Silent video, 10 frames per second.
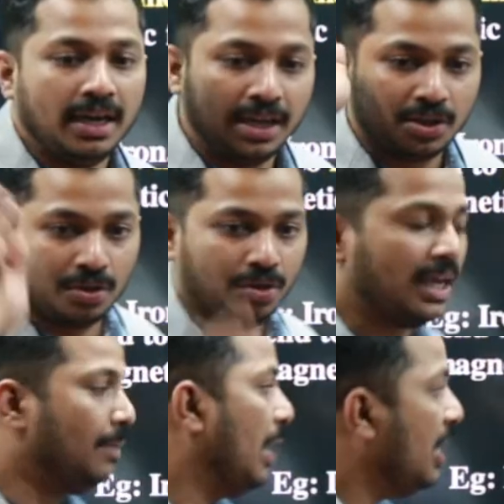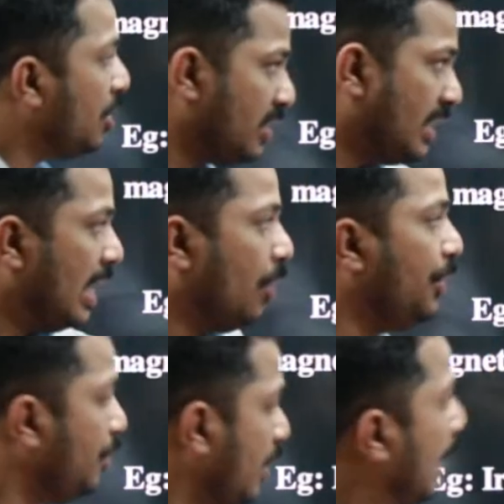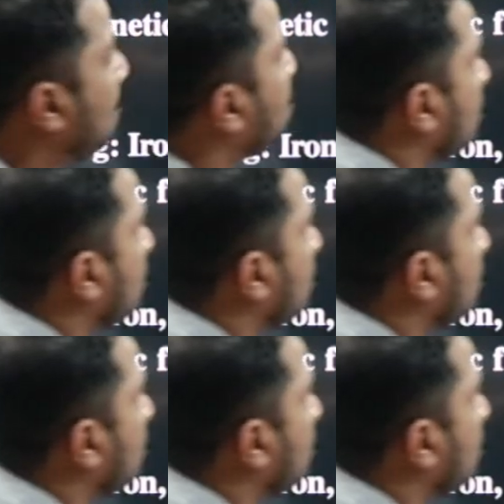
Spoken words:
alnico. Okay, alnico is an alloy. Okay,